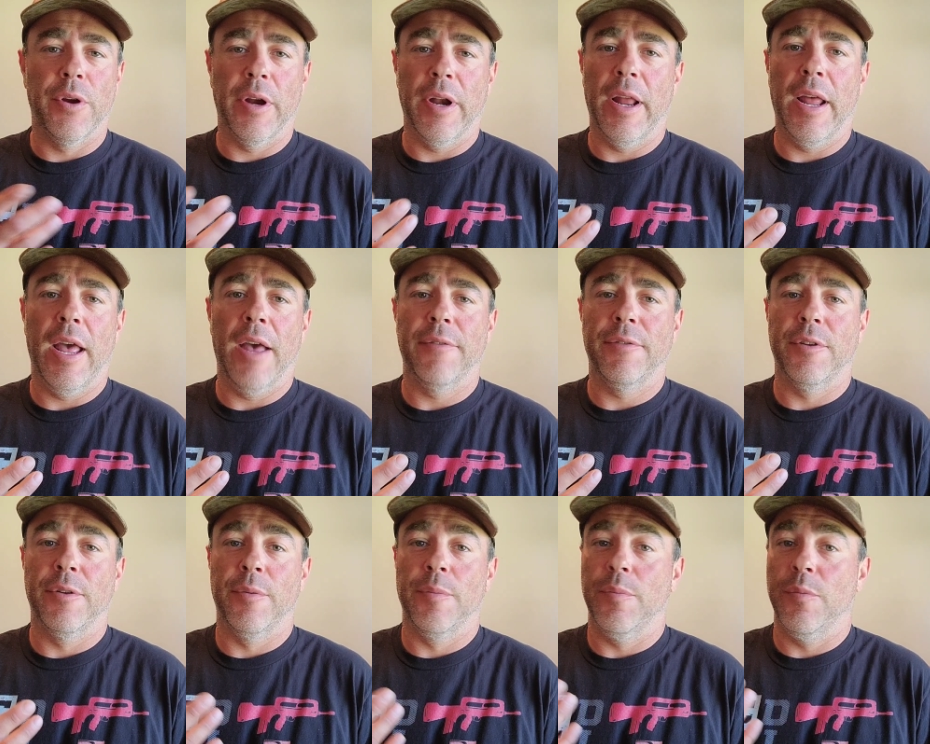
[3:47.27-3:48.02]
they're going to
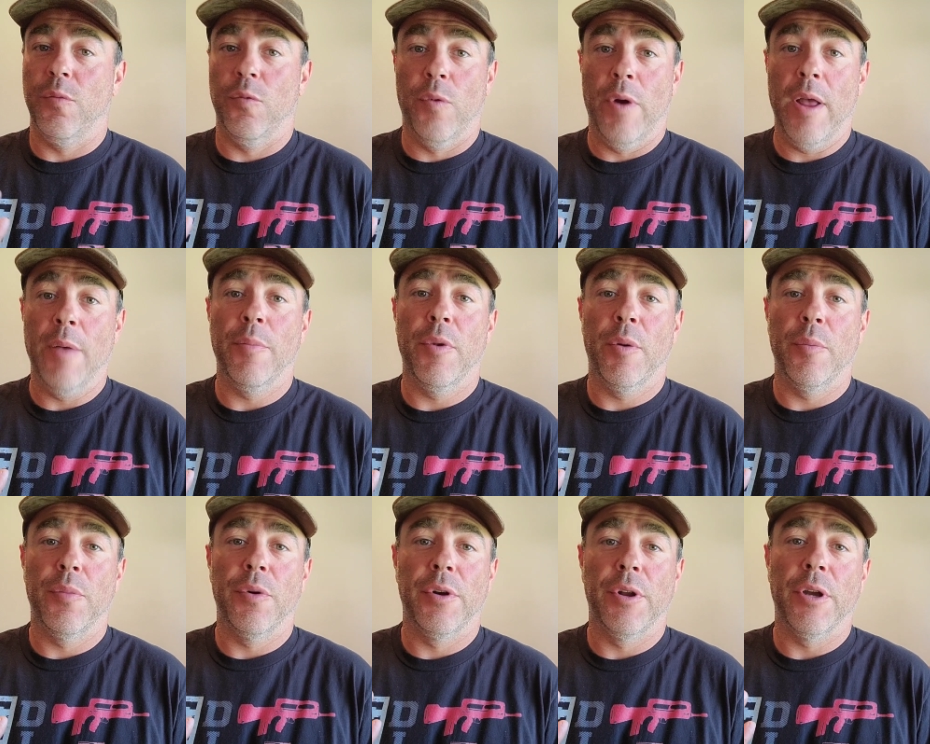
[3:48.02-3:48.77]
have to ramp
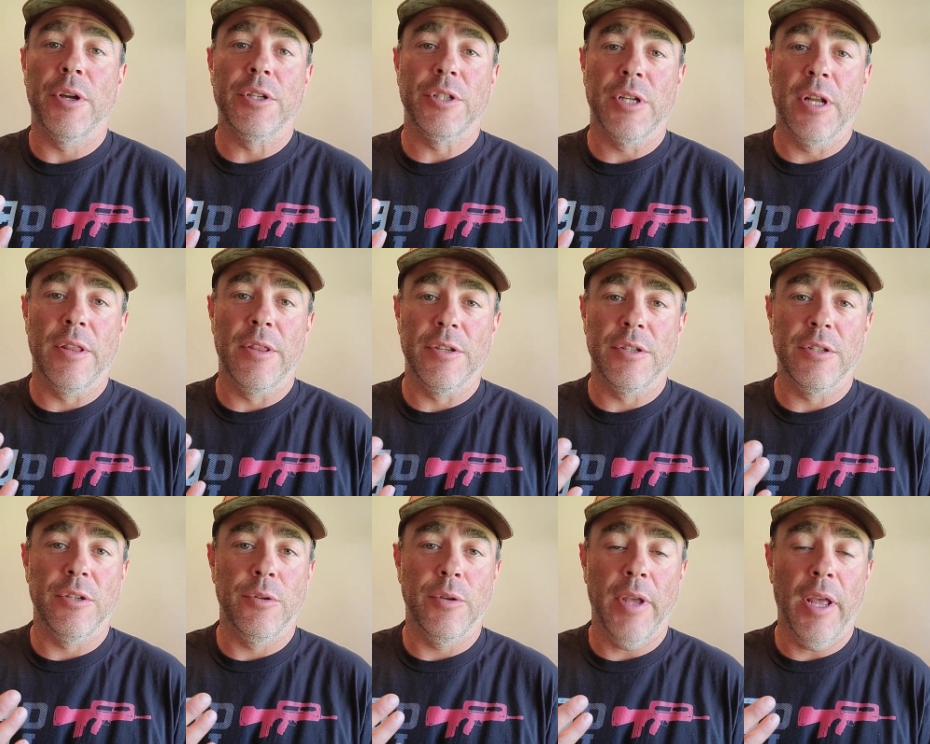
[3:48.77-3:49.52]
up production on
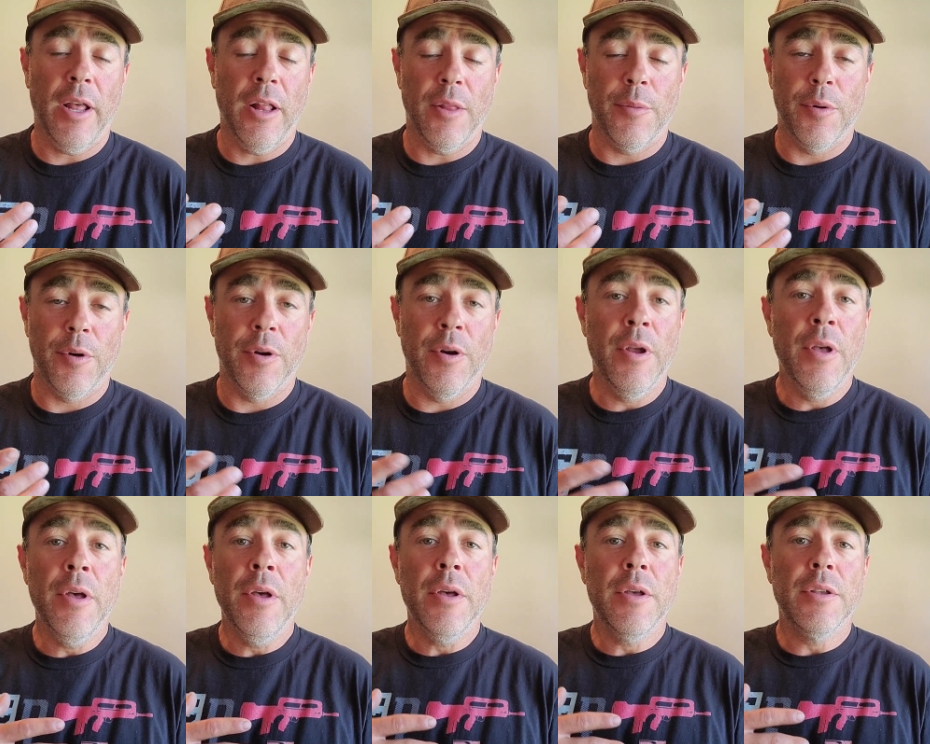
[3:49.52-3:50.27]
this new
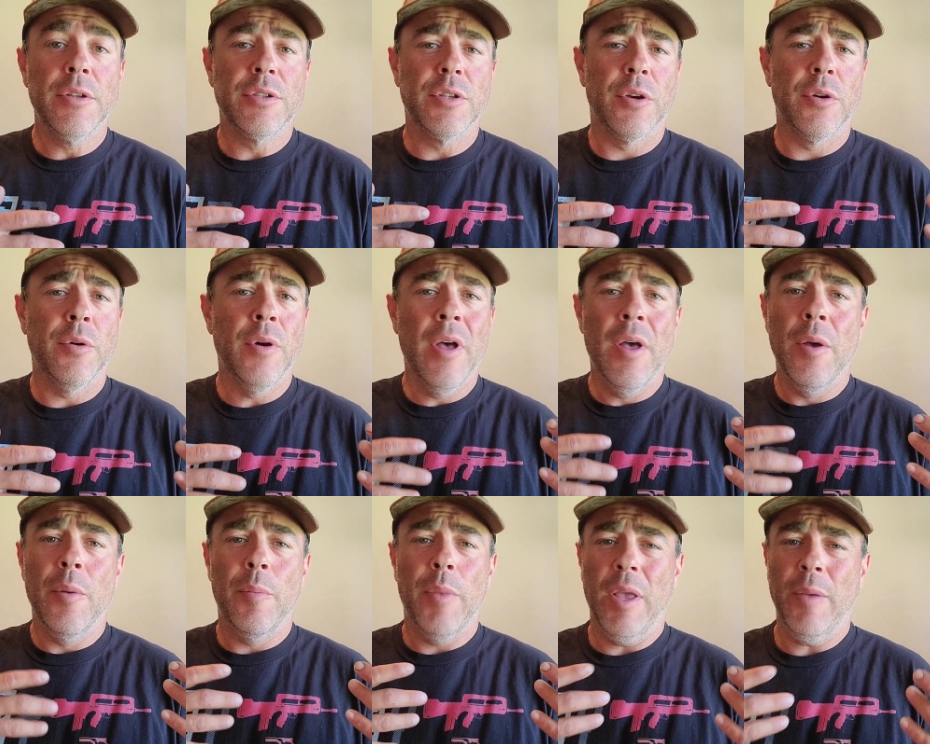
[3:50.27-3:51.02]
caliber. So
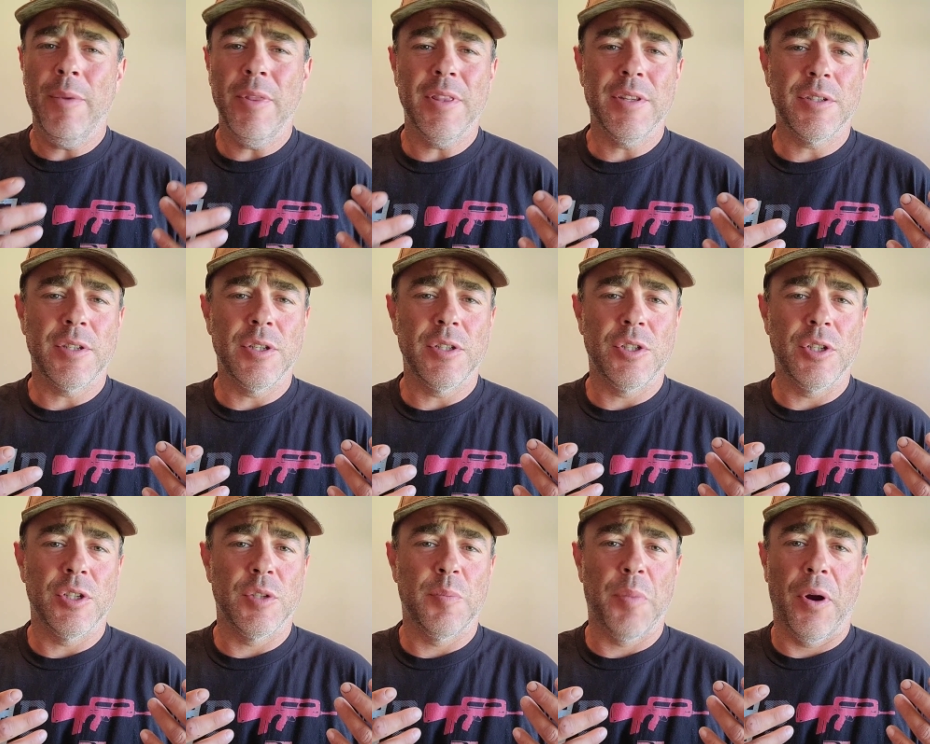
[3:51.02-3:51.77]
maybe this is
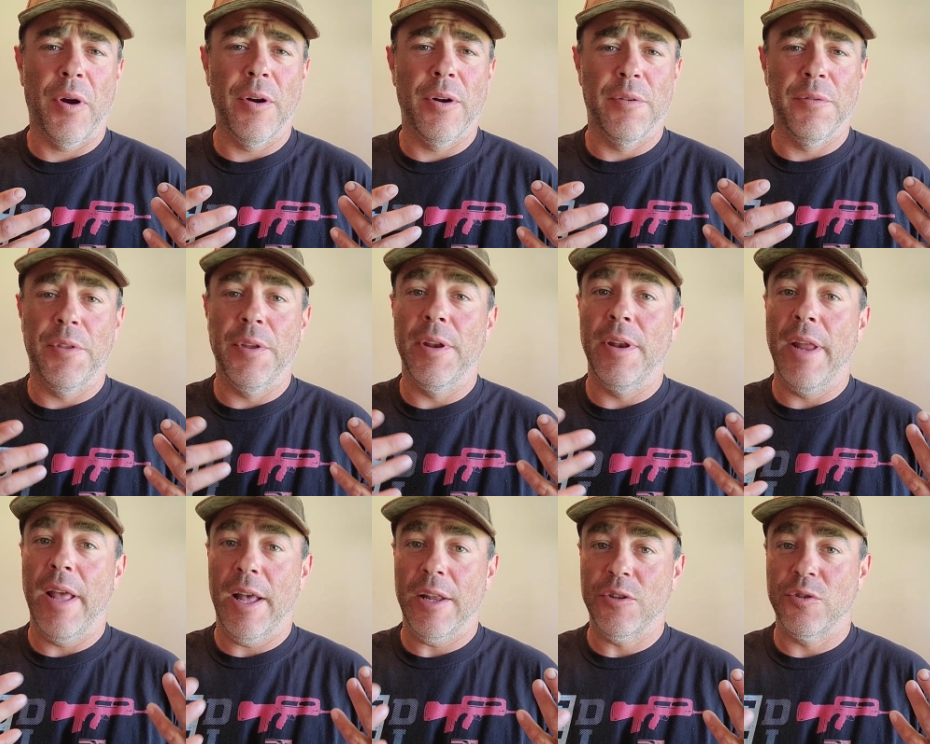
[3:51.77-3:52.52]
just part of the
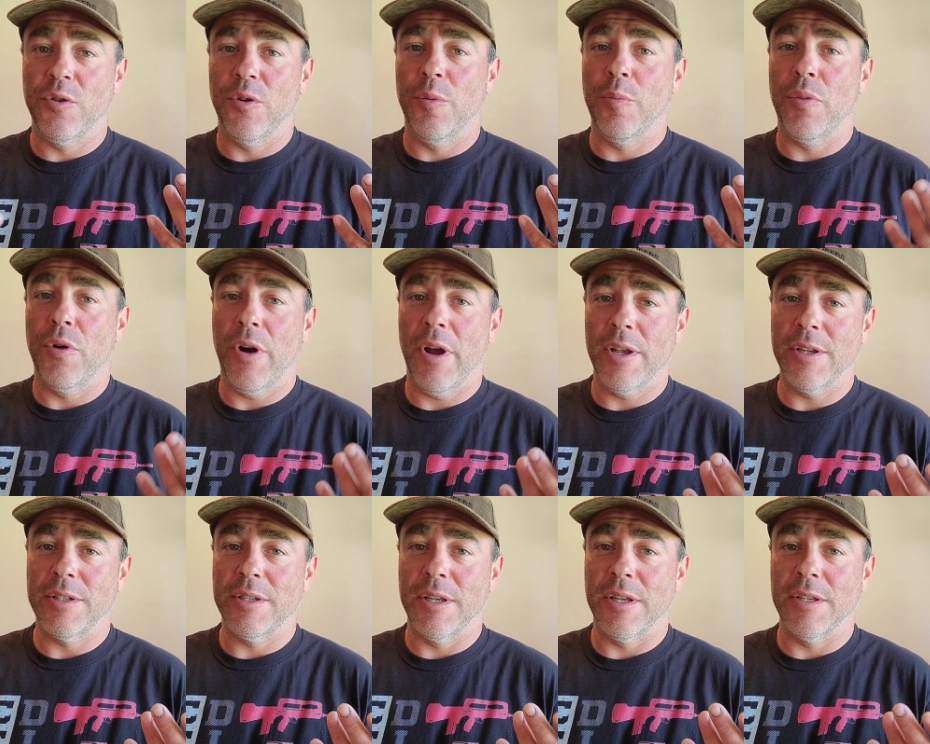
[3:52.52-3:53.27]
natural
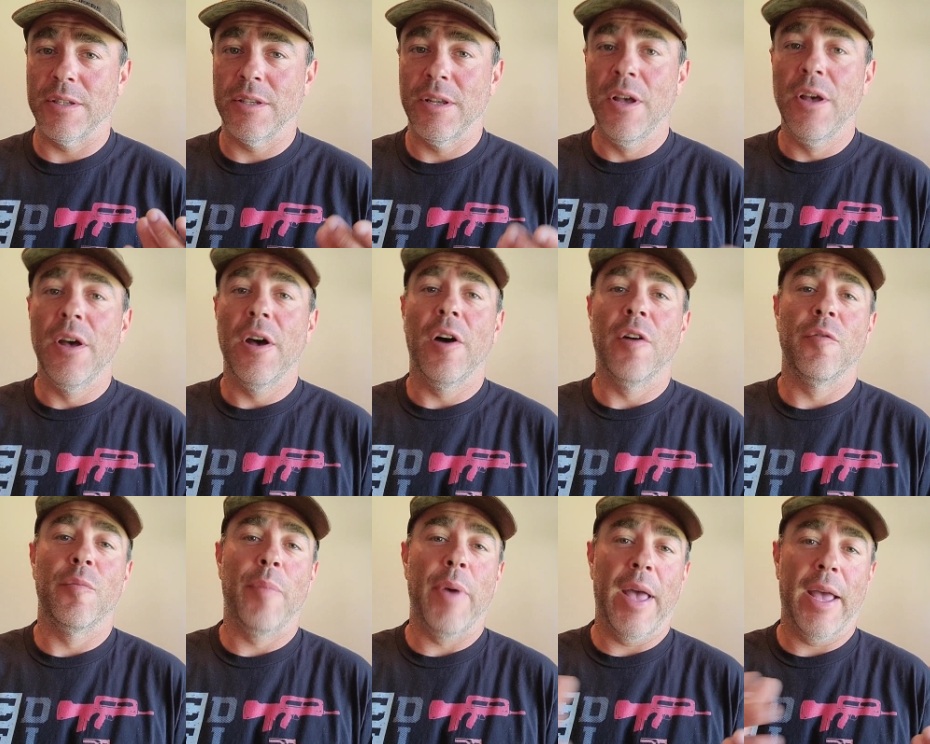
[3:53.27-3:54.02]
process
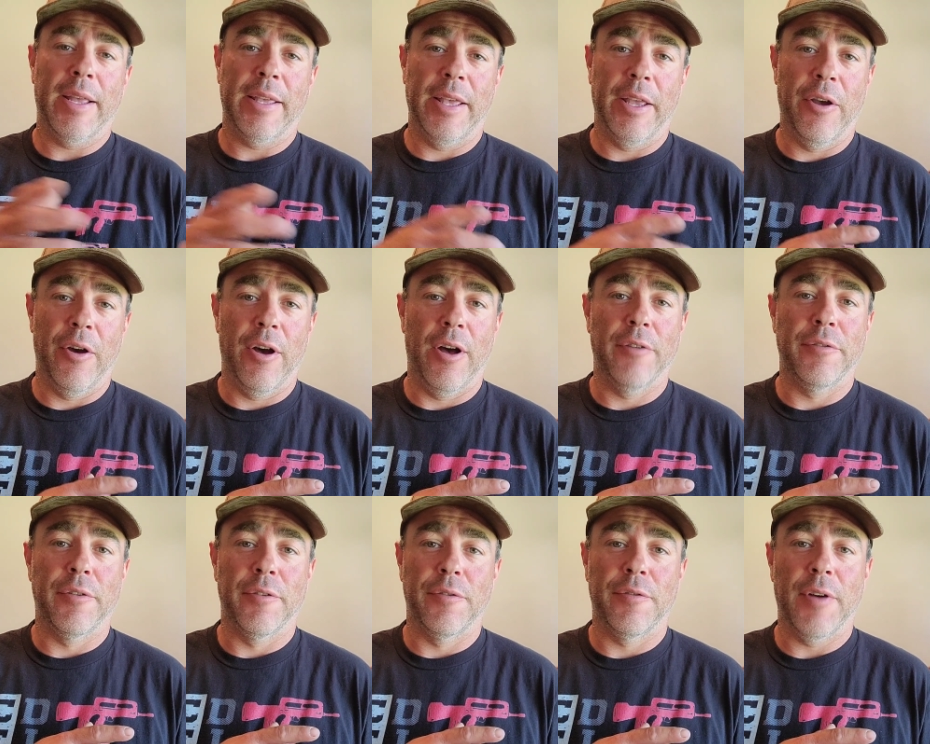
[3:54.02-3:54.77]
of backing
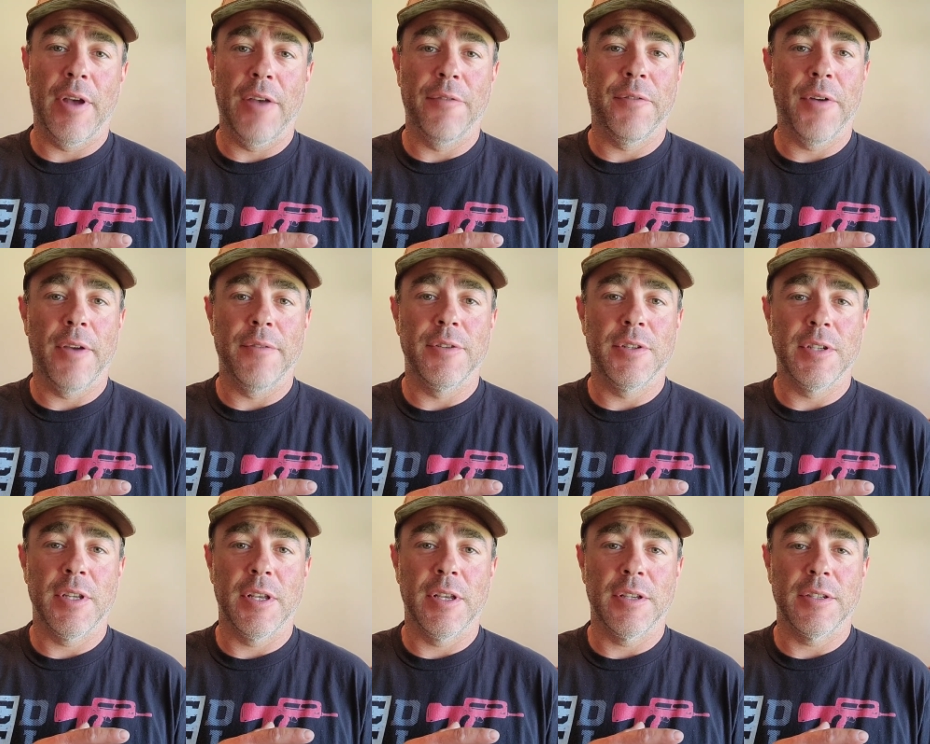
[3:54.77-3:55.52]
off of five five
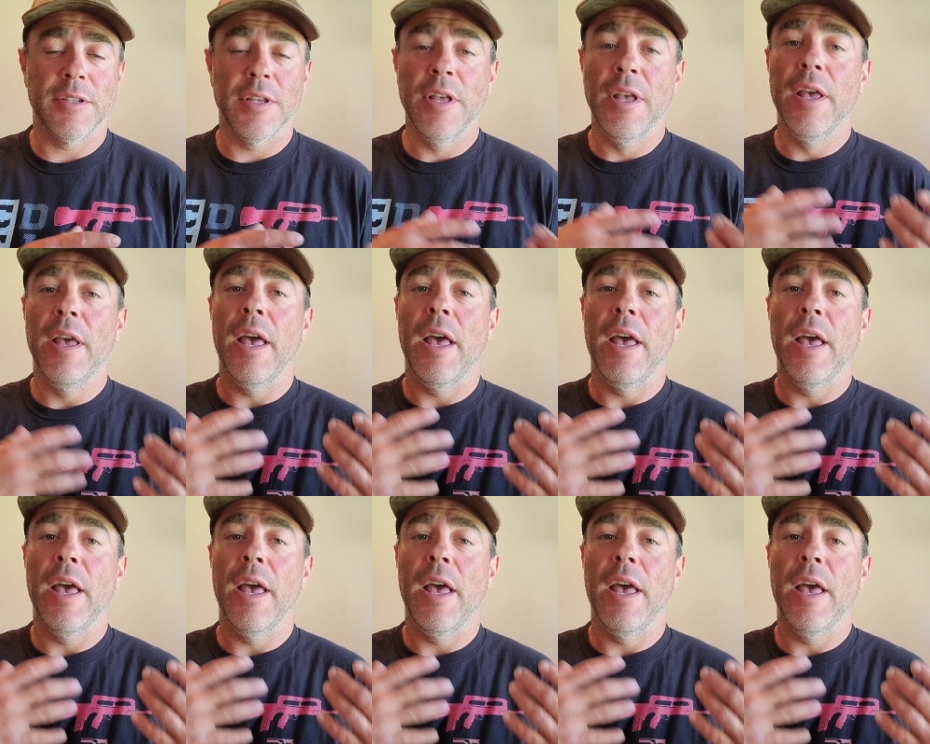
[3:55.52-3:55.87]
six